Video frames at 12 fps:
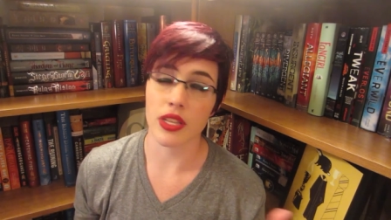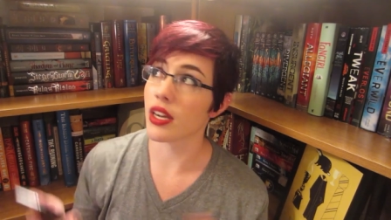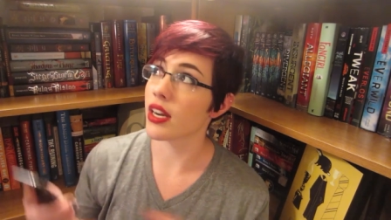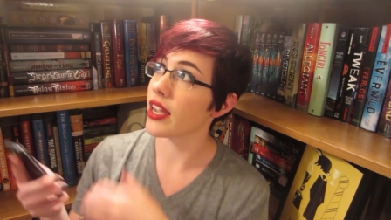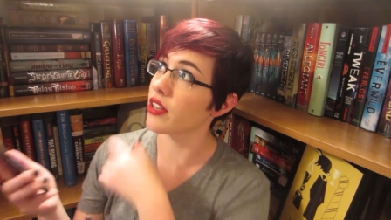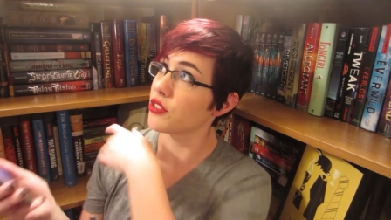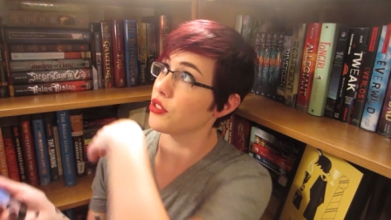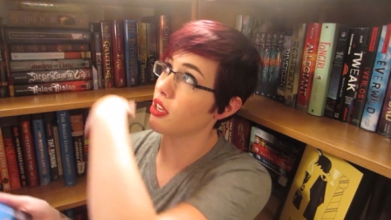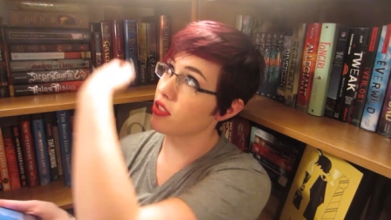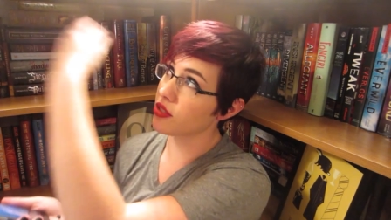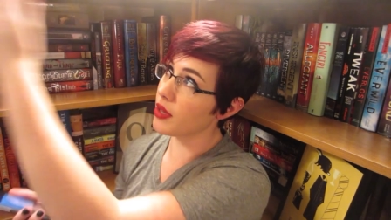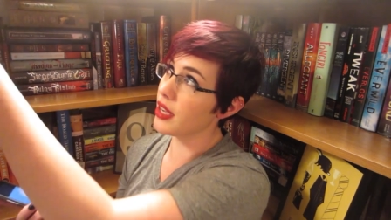And then I have
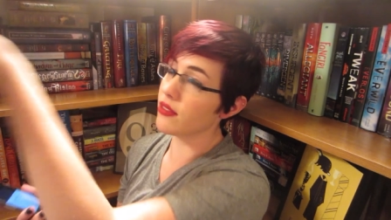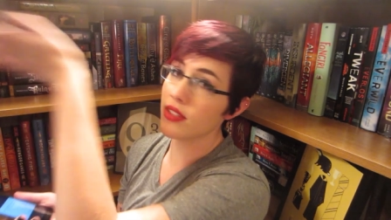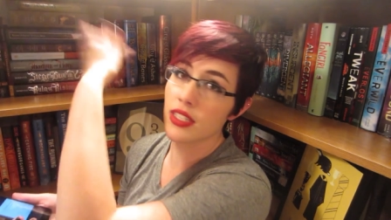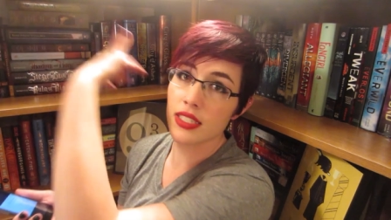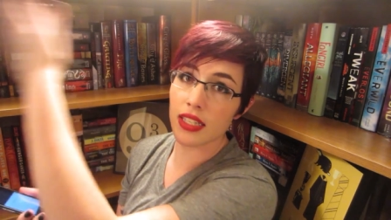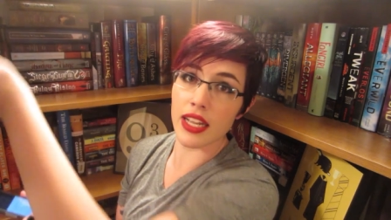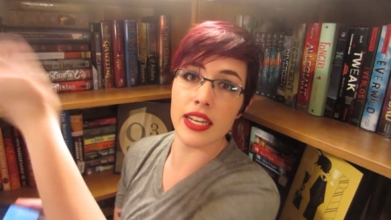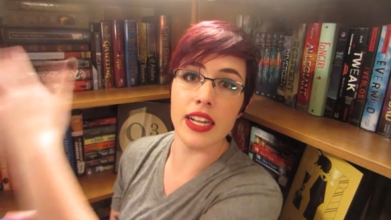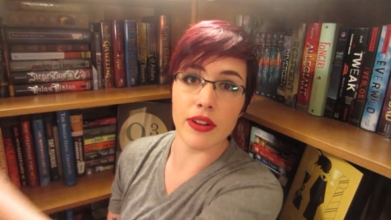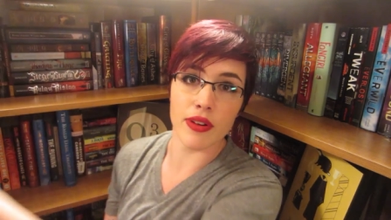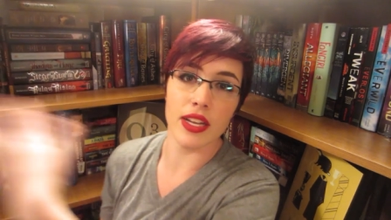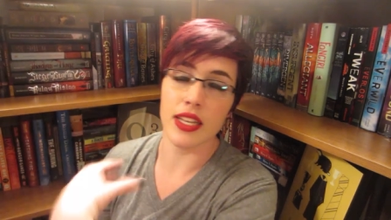also have this
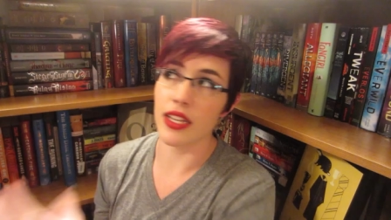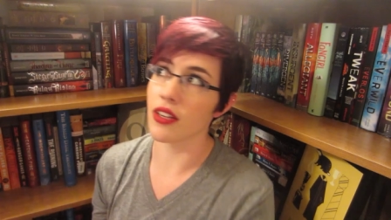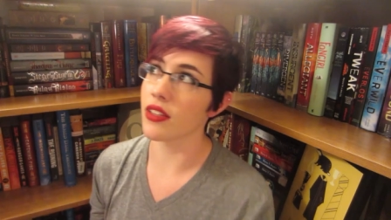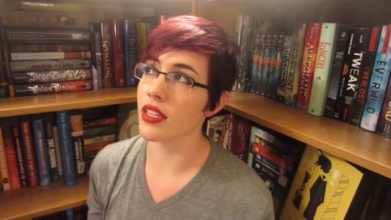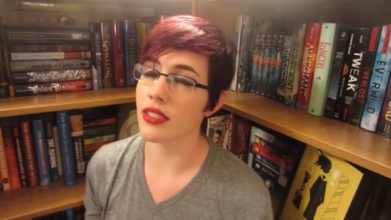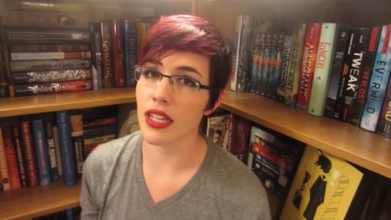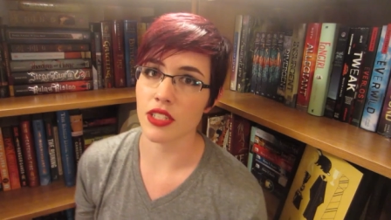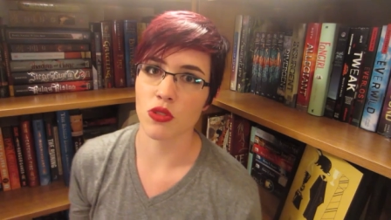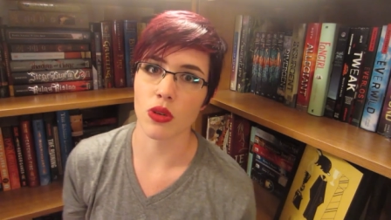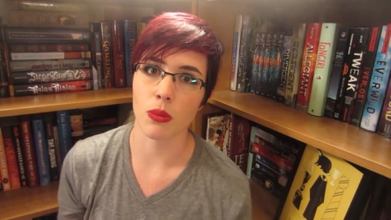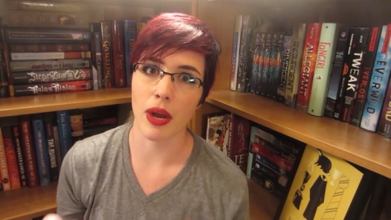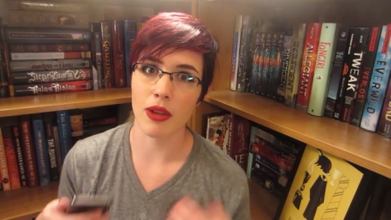lighting right here that is
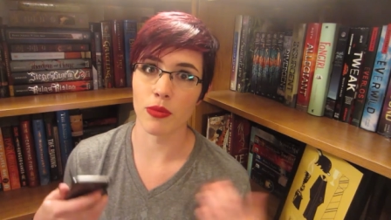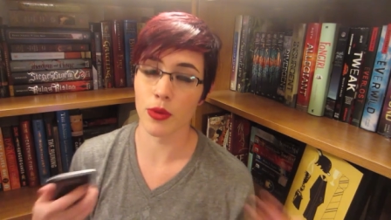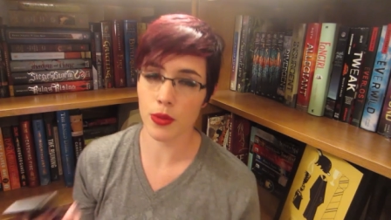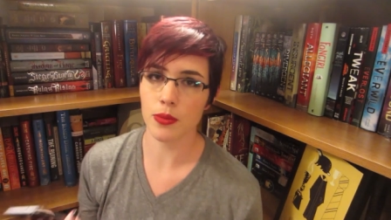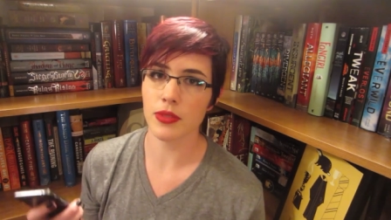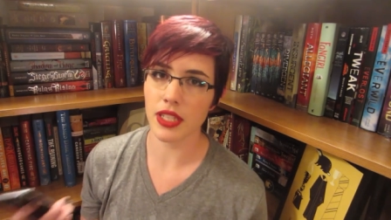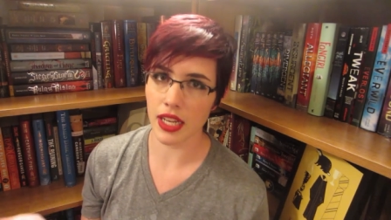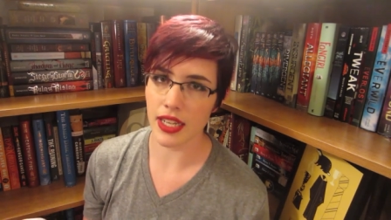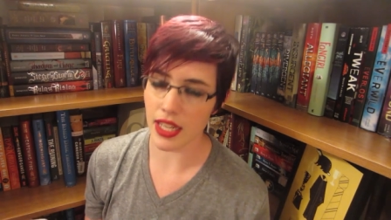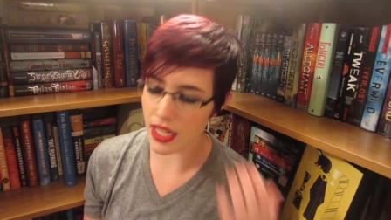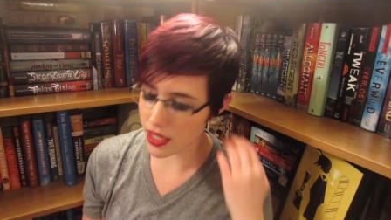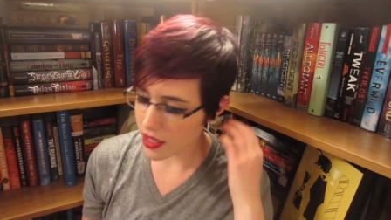actual my room
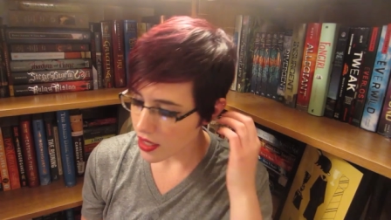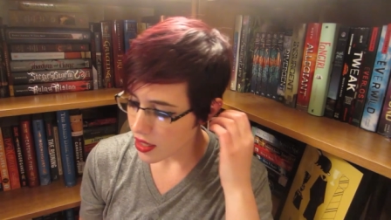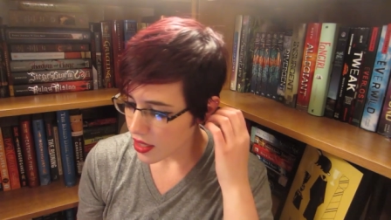lighting.